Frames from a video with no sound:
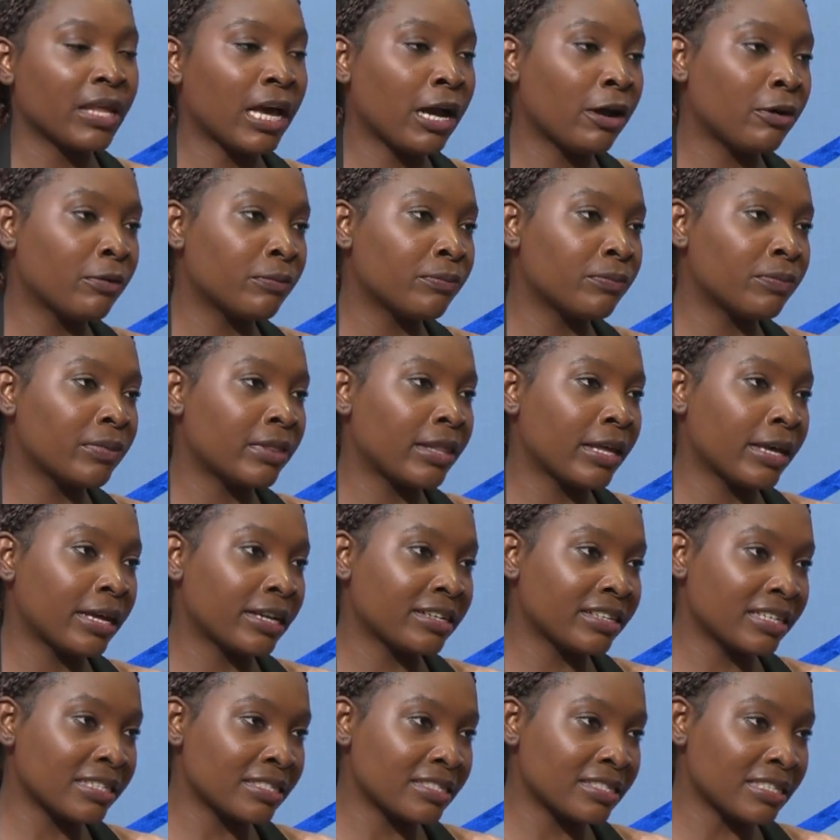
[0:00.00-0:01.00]
how the
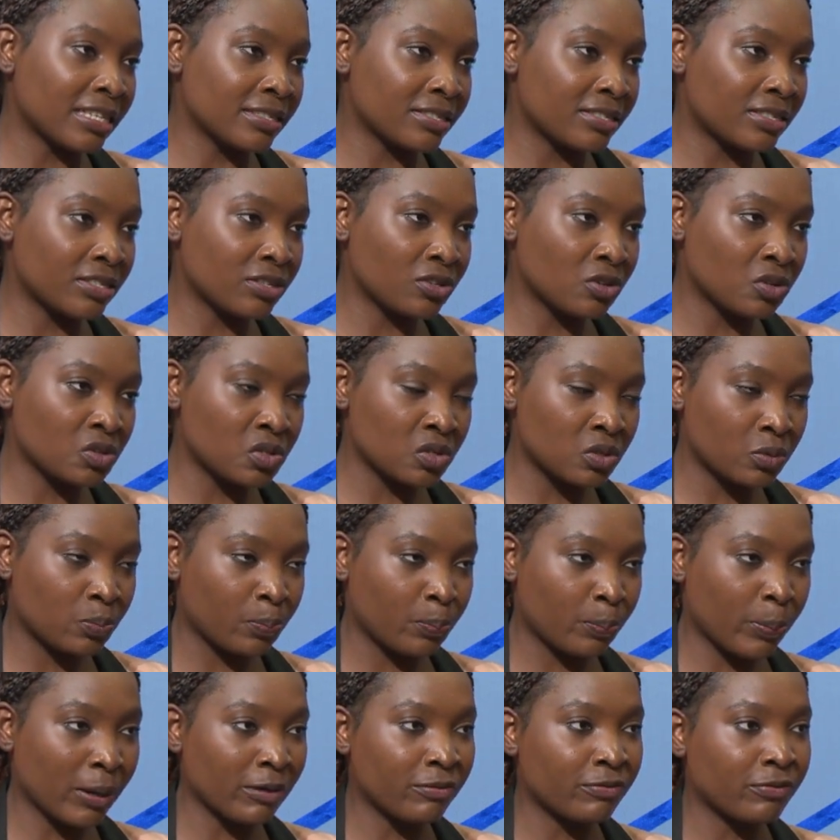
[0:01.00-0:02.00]
grains and cereals
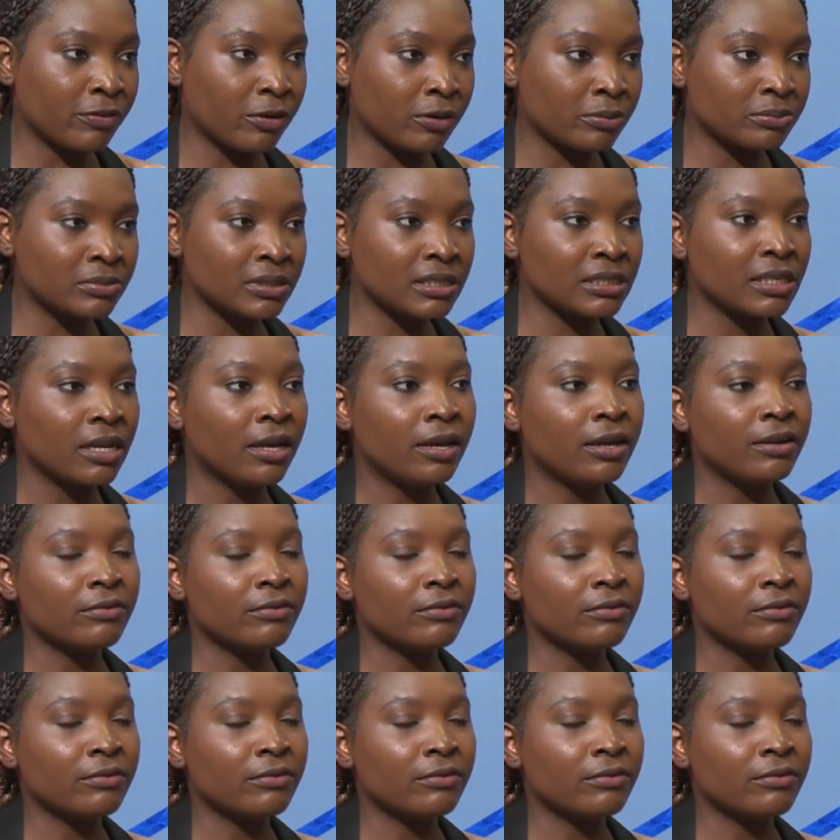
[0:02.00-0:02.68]
performed